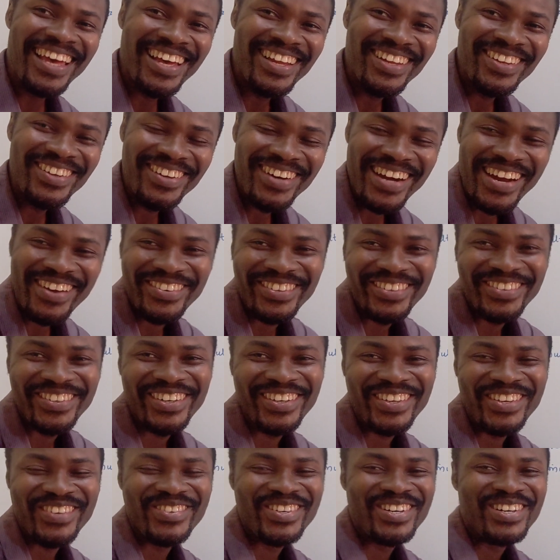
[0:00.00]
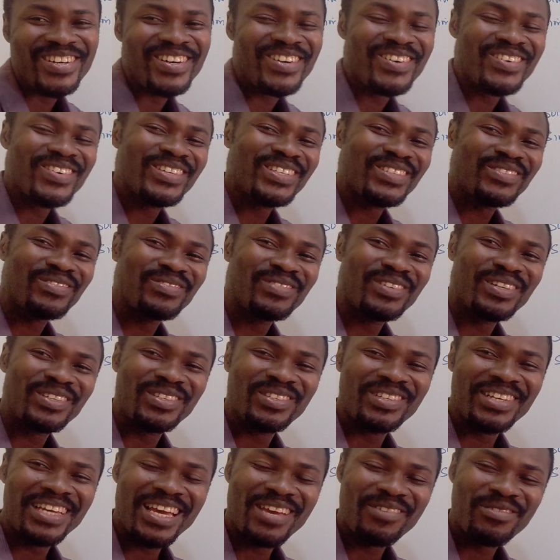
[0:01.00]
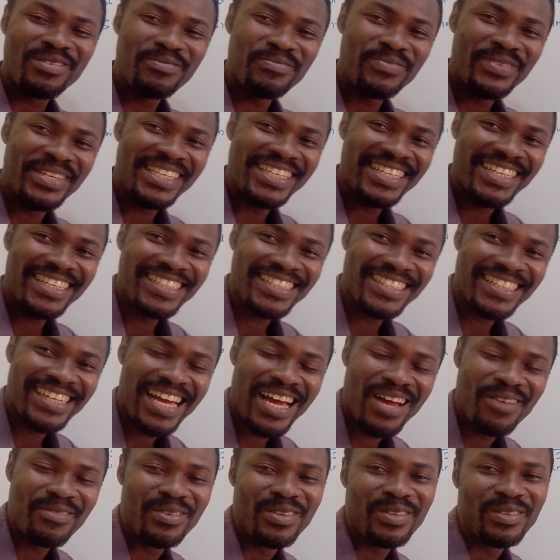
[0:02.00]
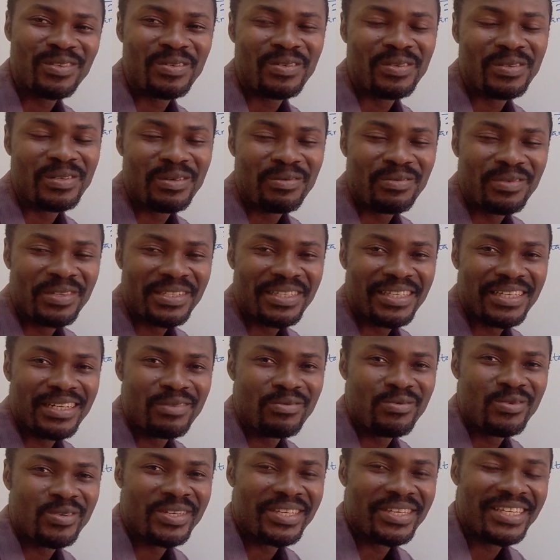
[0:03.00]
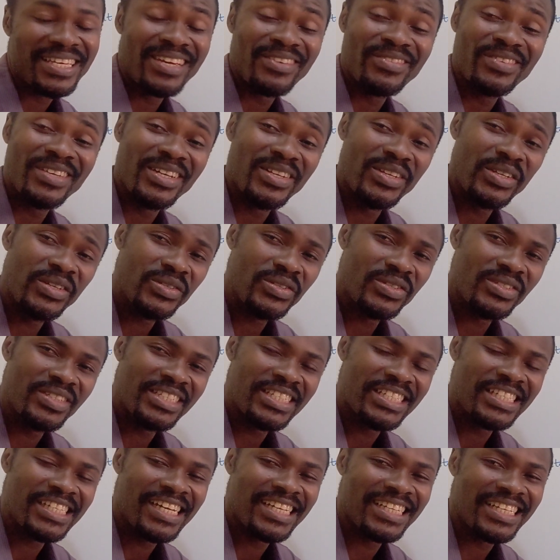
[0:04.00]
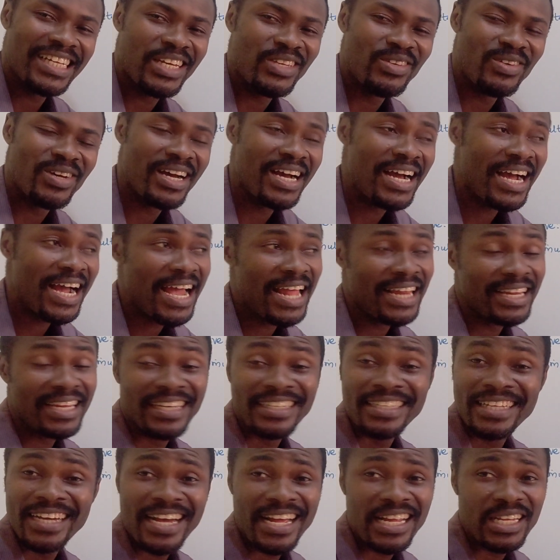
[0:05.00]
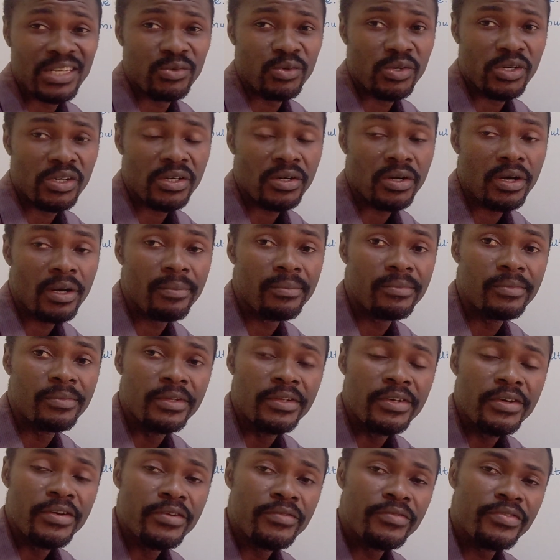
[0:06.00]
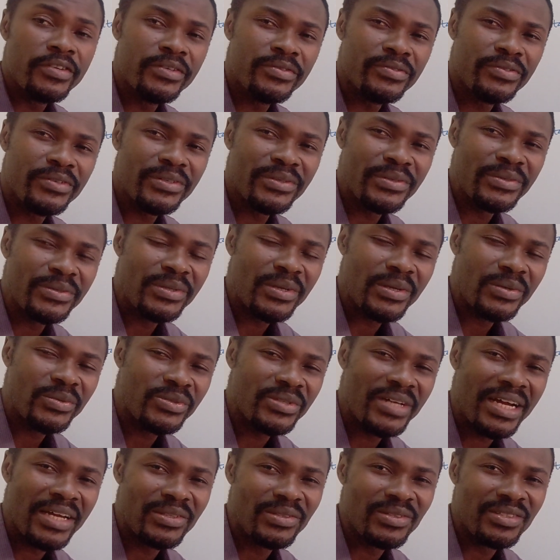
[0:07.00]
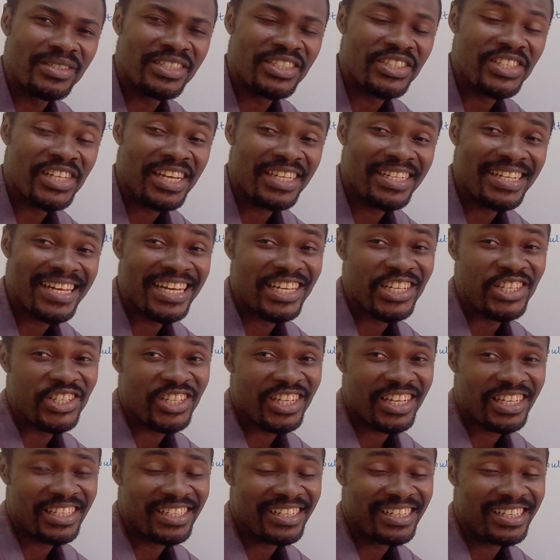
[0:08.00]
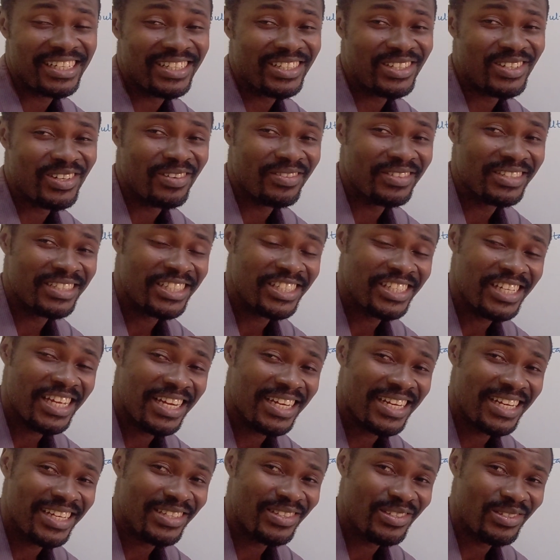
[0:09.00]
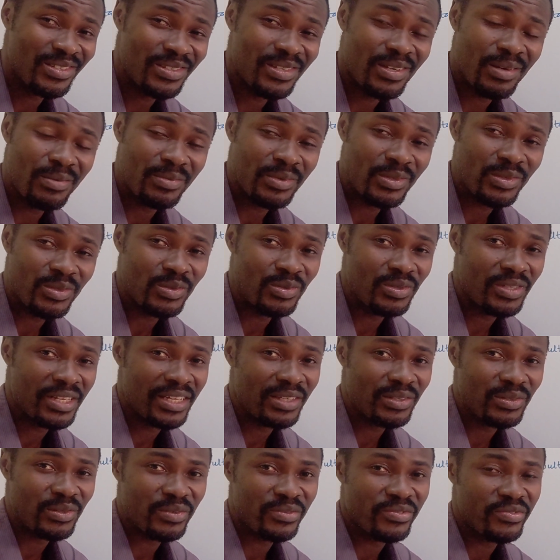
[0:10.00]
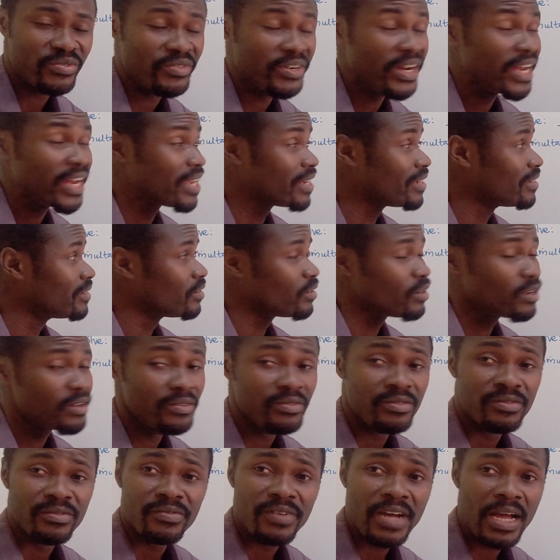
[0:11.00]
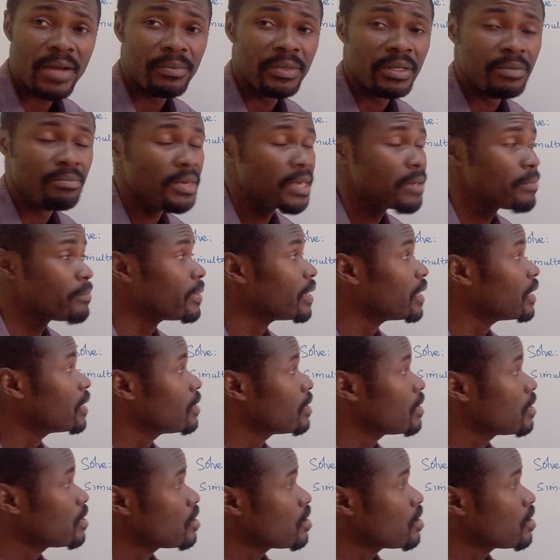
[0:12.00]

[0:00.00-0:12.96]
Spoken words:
Hello everyone, you're welcome once more to MEPH. I'm your tutor, Mr. Booking. If you're new to the channel, you're highly welcome. Feel free to subscribe to the channel and share the link of the channel to some student or friend or even family member.